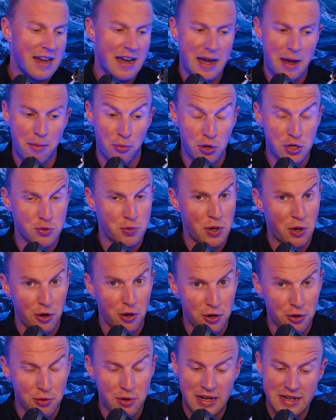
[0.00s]
which we all know
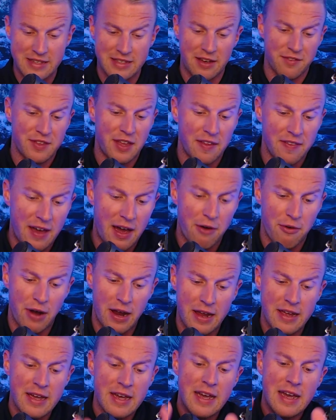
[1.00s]
guys that have done that, right?
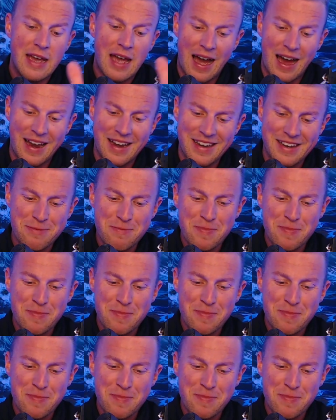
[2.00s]
And